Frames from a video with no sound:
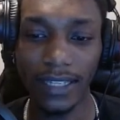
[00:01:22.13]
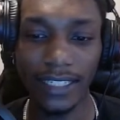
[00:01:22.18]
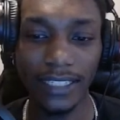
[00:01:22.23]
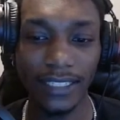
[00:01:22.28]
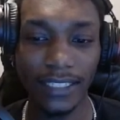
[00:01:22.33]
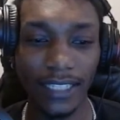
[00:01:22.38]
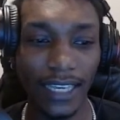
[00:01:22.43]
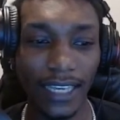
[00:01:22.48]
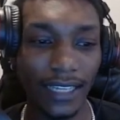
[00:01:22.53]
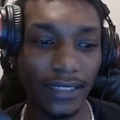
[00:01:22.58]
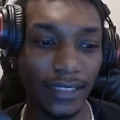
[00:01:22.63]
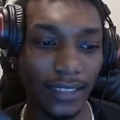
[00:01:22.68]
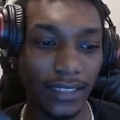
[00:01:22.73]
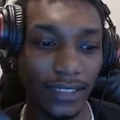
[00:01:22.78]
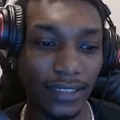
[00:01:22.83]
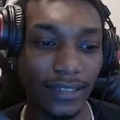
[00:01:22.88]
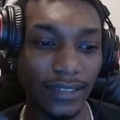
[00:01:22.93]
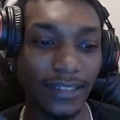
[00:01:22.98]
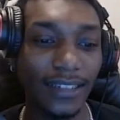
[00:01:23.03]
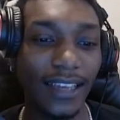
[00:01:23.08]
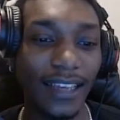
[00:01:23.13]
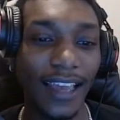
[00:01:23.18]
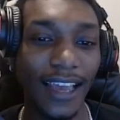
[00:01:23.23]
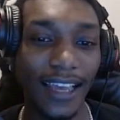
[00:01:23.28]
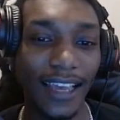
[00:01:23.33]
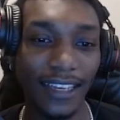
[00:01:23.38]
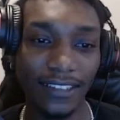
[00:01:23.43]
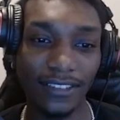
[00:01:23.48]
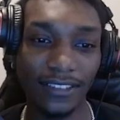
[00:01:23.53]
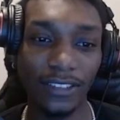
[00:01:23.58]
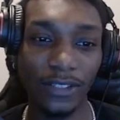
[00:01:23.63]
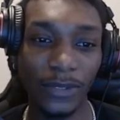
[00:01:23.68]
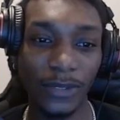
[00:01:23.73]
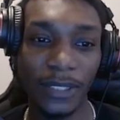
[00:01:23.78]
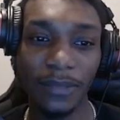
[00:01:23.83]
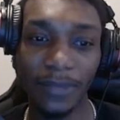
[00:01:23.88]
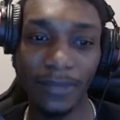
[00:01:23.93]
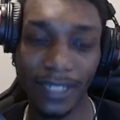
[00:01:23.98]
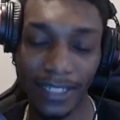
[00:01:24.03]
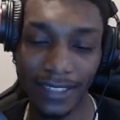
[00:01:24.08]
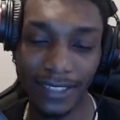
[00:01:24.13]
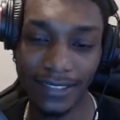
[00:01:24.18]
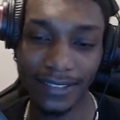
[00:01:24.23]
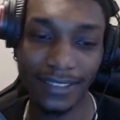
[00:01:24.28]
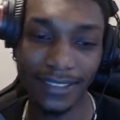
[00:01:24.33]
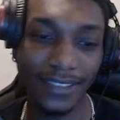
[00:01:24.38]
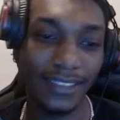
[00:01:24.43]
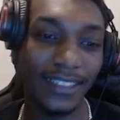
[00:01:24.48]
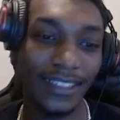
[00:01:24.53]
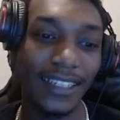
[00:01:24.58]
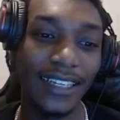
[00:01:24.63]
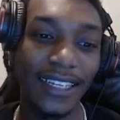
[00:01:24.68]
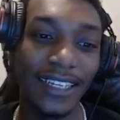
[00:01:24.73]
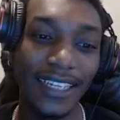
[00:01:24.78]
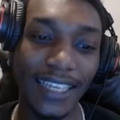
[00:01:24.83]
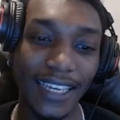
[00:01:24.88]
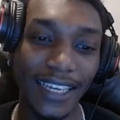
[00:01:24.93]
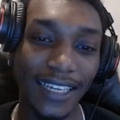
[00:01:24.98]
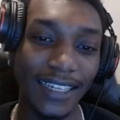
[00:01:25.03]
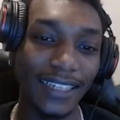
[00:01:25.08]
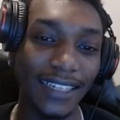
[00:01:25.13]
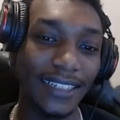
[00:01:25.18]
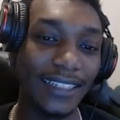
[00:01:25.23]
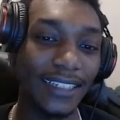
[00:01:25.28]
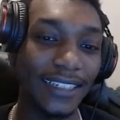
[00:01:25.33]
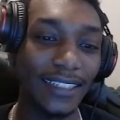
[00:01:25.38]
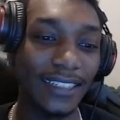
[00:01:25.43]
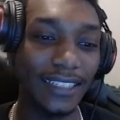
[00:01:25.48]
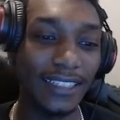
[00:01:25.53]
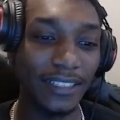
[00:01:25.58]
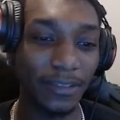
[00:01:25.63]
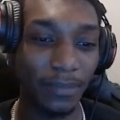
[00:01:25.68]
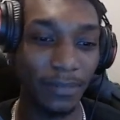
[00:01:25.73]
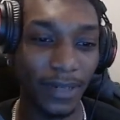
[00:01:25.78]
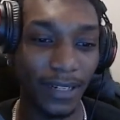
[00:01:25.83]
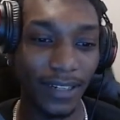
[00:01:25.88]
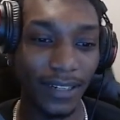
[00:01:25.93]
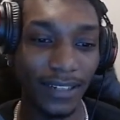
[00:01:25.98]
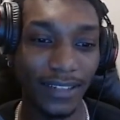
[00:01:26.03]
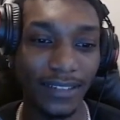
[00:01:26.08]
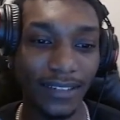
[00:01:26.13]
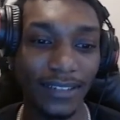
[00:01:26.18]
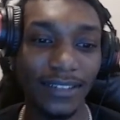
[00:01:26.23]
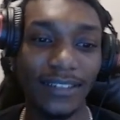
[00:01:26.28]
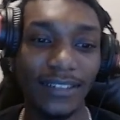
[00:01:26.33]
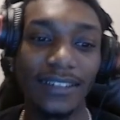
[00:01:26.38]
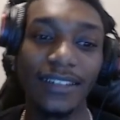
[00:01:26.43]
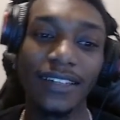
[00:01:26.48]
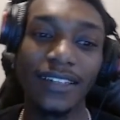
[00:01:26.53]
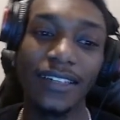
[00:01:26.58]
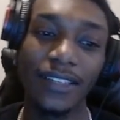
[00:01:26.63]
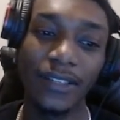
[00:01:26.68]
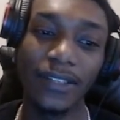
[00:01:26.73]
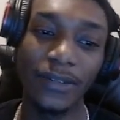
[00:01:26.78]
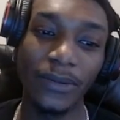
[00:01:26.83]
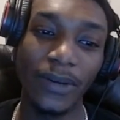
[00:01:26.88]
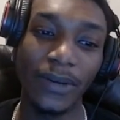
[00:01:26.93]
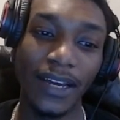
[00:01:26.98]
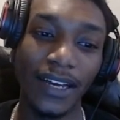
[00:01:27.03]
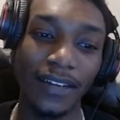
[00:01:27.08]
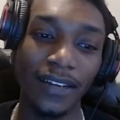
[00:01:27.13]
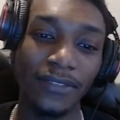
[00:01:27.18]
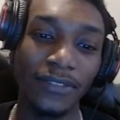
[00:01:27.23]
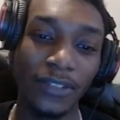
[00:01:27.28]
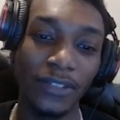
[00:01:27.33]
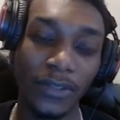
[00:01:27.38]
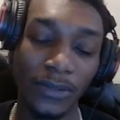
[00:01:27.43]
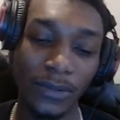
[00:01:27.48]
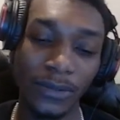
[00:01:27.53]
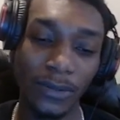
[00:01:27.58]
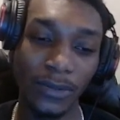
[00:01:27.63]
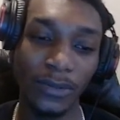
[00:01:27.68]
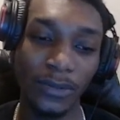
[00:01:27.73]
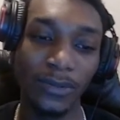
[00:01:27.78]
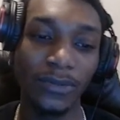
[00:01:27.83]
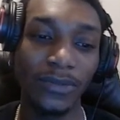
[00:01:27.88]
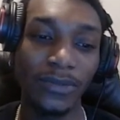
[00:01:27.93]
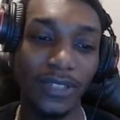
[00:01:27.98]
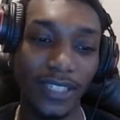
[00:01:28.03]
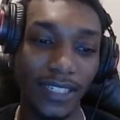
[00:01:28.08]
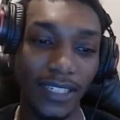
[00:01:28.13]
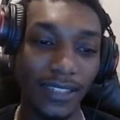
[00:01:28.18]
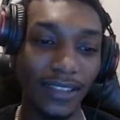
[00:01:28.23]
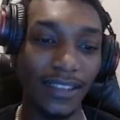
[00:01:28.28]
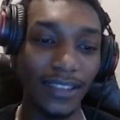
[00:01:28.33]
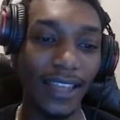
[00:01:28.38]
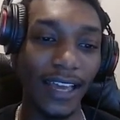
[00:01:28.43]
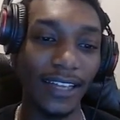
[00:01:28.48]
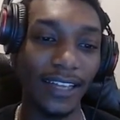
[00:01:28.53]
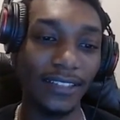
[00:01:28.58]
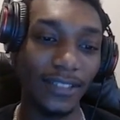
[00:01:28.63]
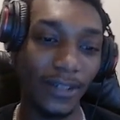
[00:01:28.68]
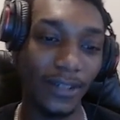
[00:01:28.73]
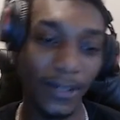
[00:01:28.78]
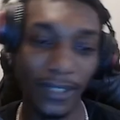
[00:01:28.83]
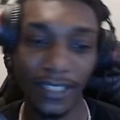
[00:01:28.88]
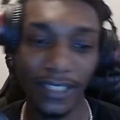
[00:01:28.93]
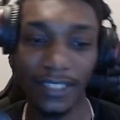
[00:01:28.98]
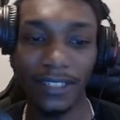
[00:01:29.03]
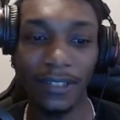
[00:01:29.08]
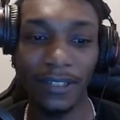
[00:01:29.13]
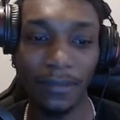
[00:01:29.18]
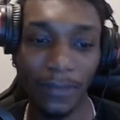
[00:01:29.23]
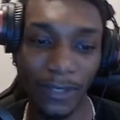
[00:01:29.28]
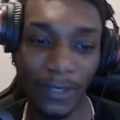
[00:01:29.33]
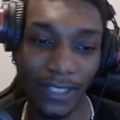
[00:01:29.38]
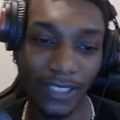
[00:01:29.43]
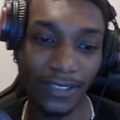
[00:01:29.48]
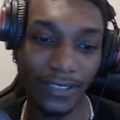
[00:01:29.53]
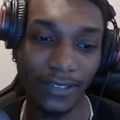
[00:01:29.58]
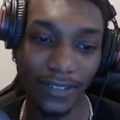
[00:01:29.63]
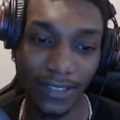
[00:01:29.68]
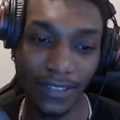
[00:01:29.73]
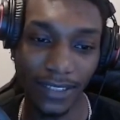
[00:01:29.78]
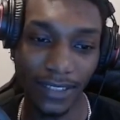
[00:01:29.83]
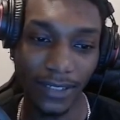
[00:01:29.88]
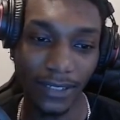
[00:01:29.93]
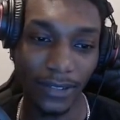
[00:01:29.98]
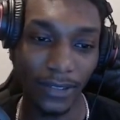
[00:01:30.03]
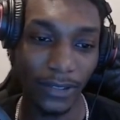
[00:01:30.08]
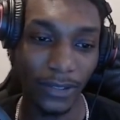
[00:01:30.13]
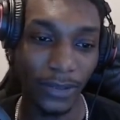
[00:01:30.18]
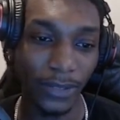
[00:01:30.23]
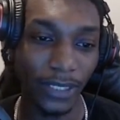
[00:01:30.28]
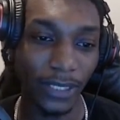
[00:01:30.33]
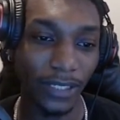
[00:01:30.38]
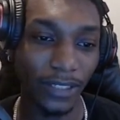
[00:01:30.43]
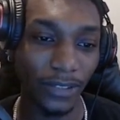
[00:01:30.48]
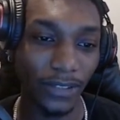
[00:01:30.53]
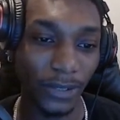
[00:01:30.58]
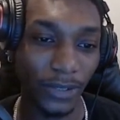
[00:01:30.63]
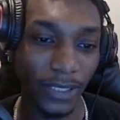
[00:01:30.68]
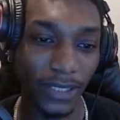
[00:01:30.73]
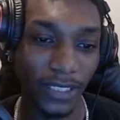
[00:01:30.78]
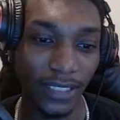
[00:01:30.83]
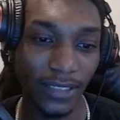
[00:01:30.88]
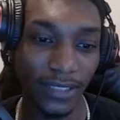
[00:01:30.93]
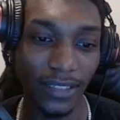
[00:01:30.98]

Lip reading: ante has 3 binds, and in each bind you have to get that target number that you see there, 300,